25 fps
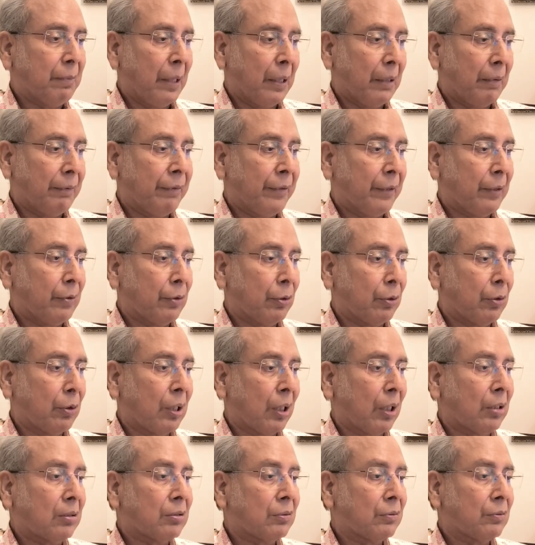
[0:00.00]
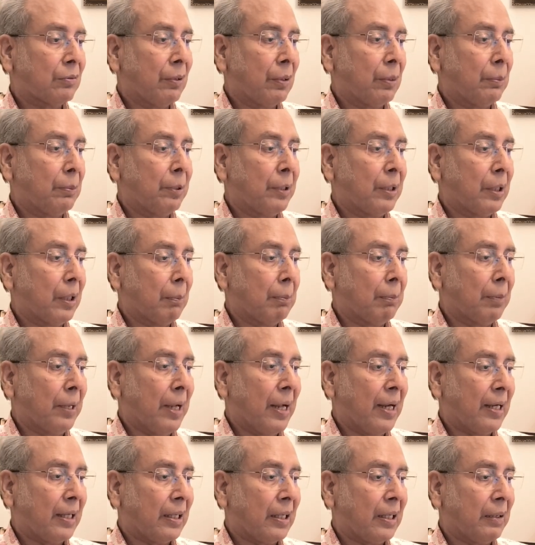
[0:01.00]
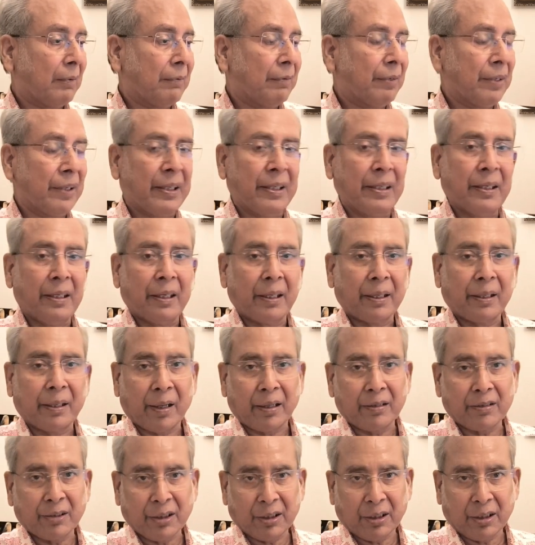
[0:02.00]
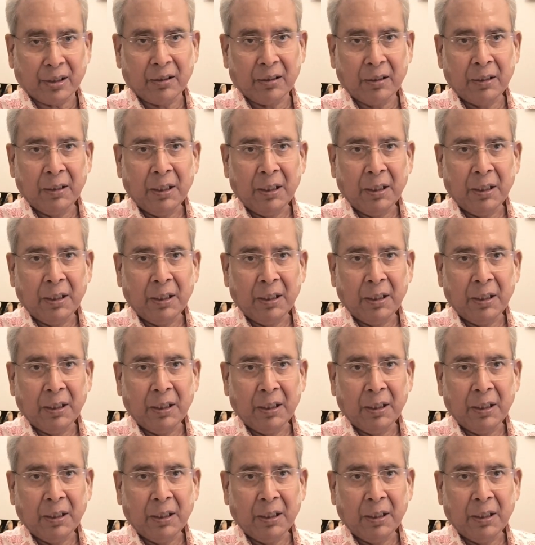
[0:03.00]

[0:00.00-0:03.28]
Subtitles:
malefic yogas will become active in transit.